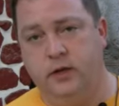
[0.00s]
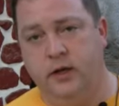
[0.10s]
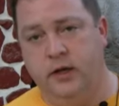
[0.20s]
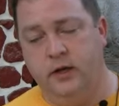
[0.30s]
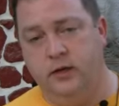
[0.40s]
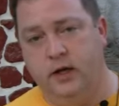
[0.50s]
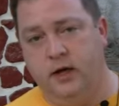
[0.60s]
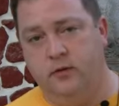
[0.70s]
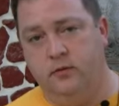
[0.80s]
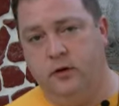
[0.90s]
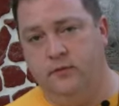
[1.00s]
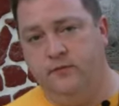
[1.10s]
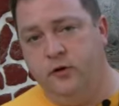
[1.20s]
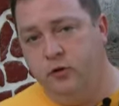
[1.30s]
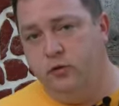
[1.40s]
In a
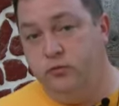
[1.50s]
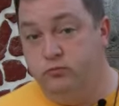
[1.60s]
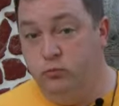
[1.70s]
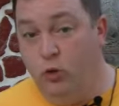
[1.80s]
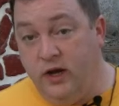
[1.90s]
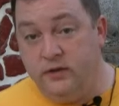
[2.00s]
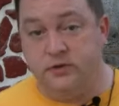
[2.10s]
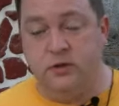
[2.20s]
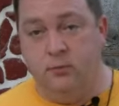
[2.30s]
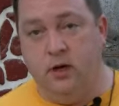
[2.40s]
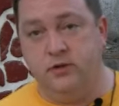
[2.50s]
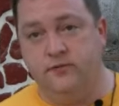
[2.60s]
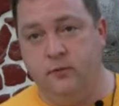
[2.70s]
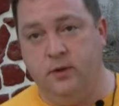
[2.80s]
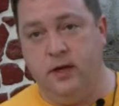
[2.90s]
few weeks to months
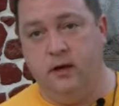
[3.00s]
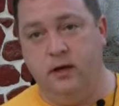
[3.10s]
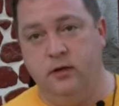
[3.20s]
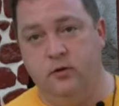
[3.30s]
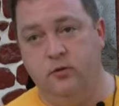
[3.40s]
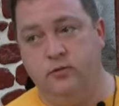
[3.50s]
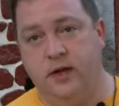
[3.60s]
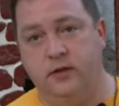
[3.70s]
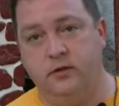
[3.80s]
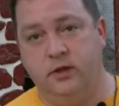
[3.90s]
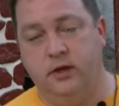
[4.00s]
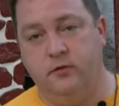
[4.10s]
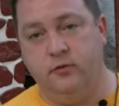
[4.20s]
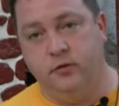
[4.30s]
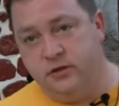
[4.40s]
from now, I know
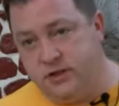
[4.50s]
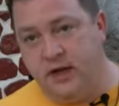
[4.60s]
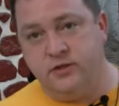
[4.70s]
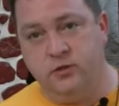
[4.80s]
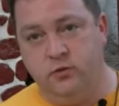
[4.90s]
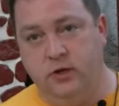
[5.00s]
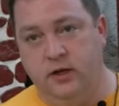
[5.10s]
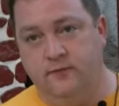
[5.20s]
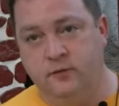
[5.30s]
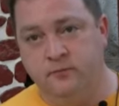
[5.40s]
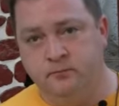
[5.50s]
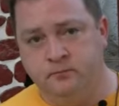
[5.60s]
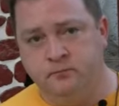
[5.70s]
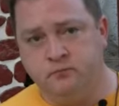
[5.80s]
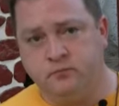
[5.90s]
that through disaster relief,
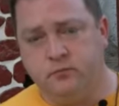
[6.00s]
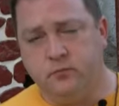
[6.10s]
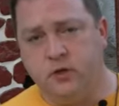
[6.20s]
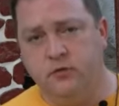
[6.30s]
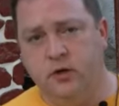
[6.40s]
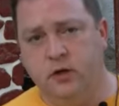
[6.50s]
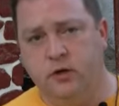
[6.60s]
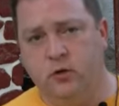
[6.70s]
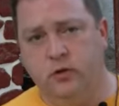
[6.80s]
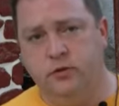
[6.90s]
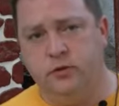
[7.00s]
they're going